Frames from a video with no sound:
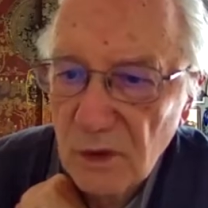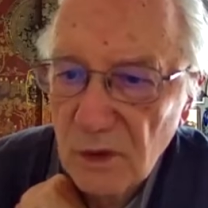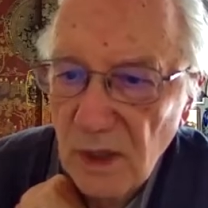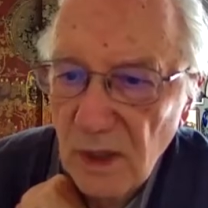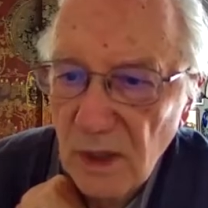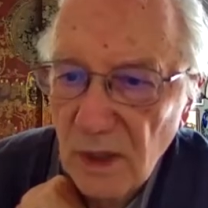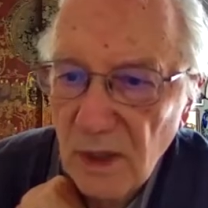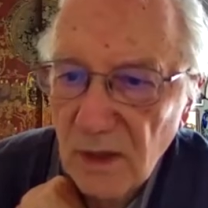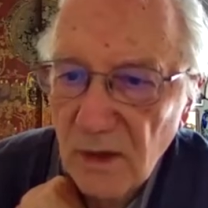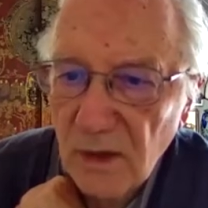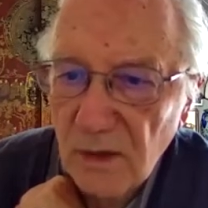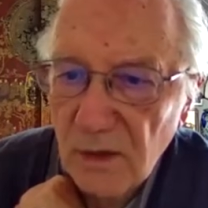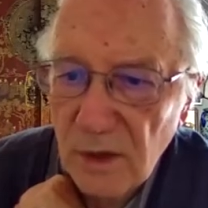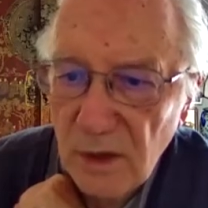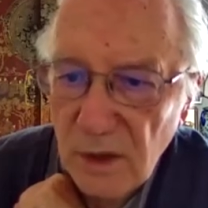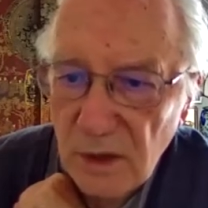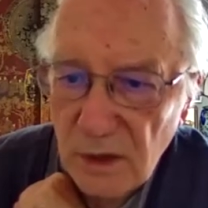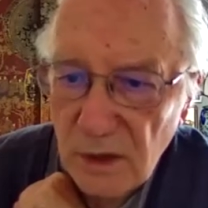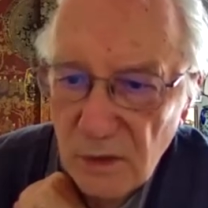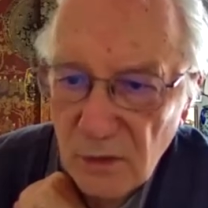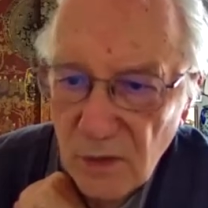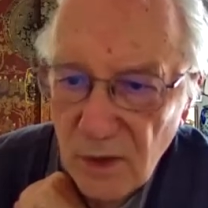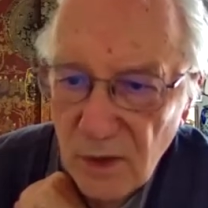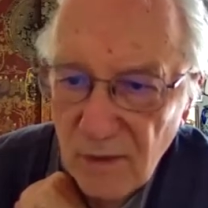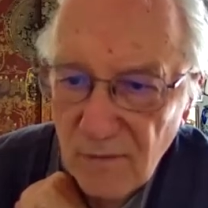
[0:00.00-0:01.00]
do,
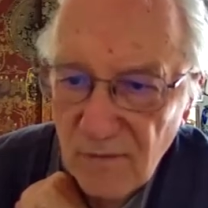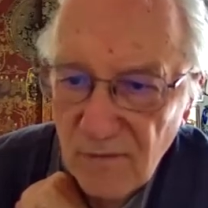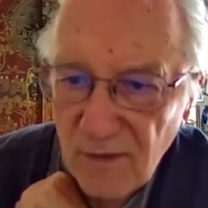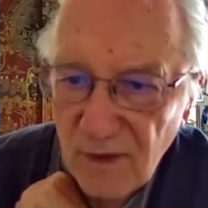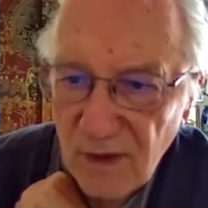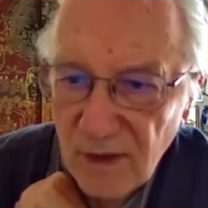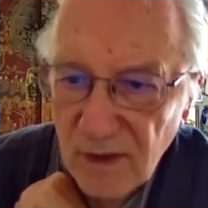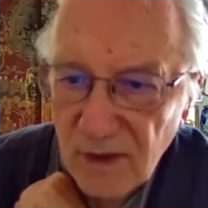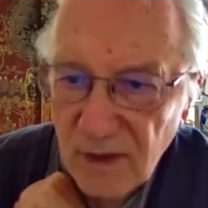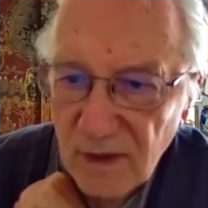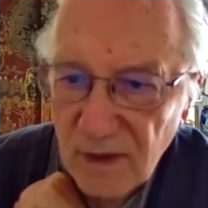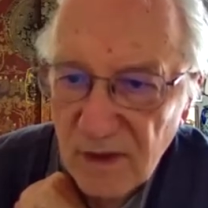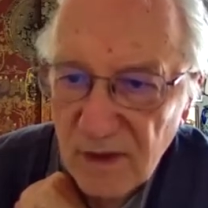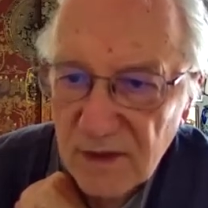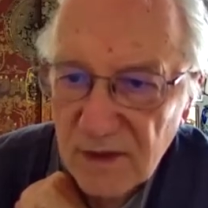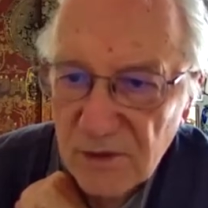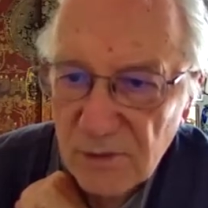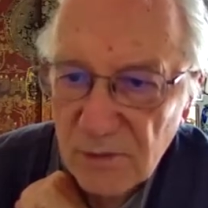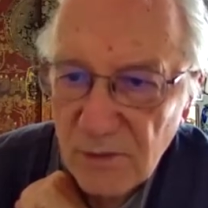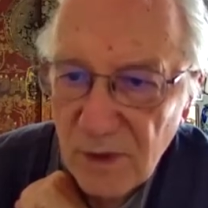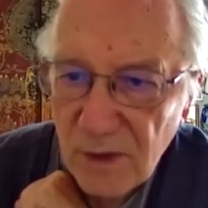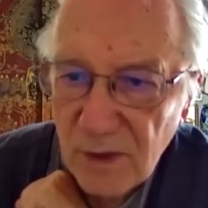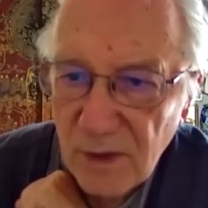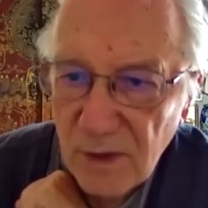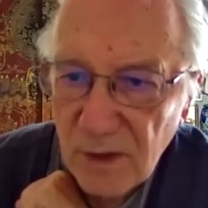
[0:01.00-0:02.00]
okay, I don't
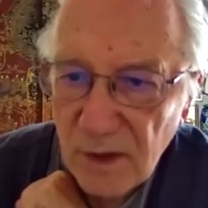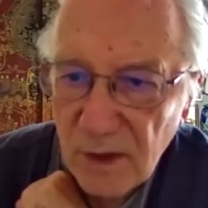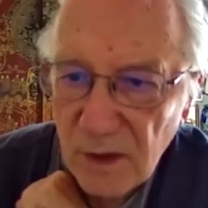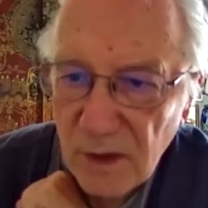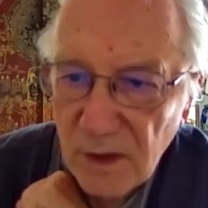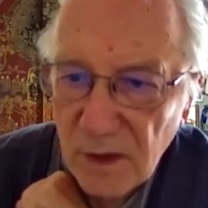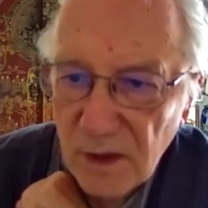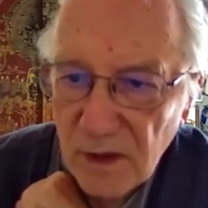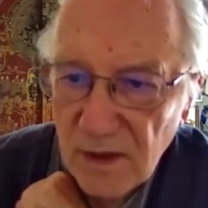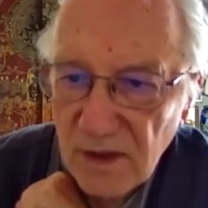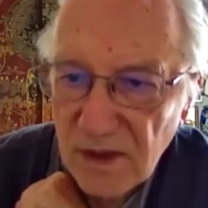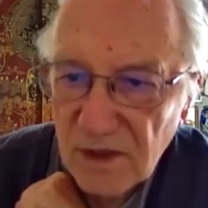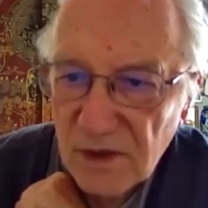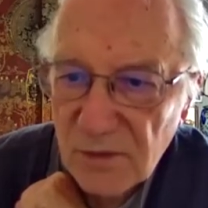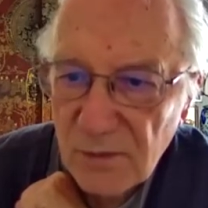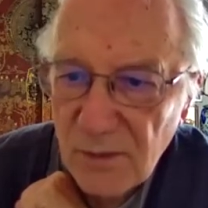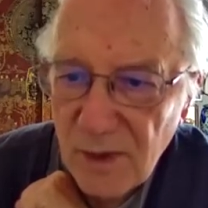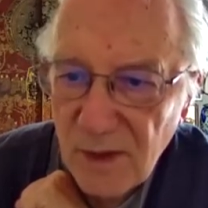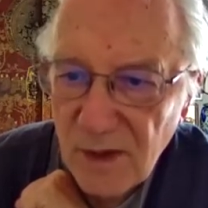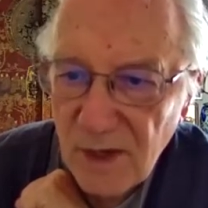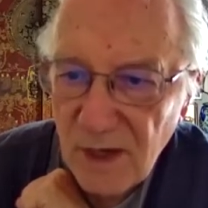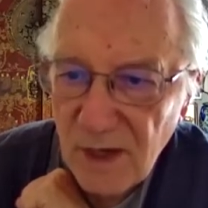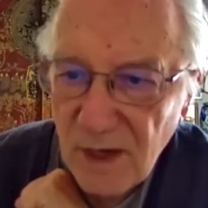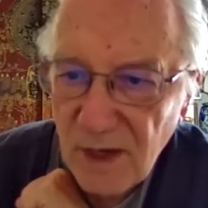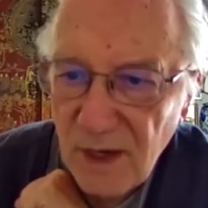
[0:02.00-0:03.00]
need to reflect
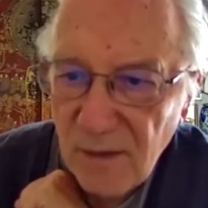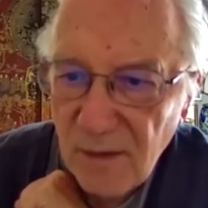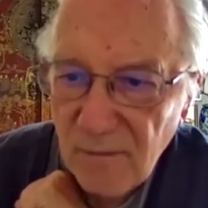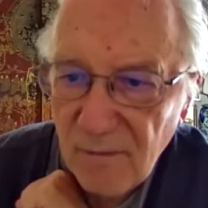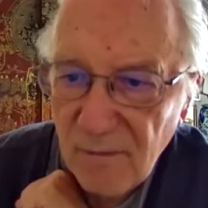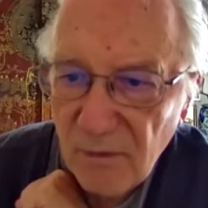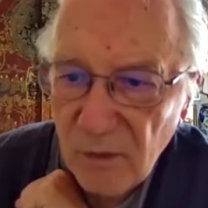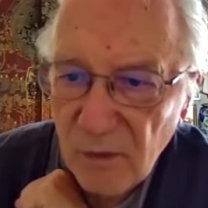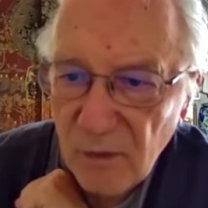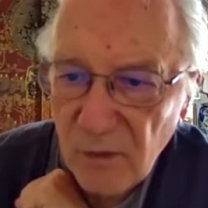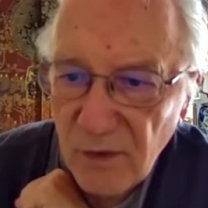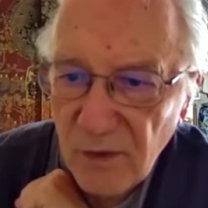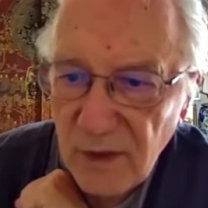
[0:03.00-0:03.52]
this one.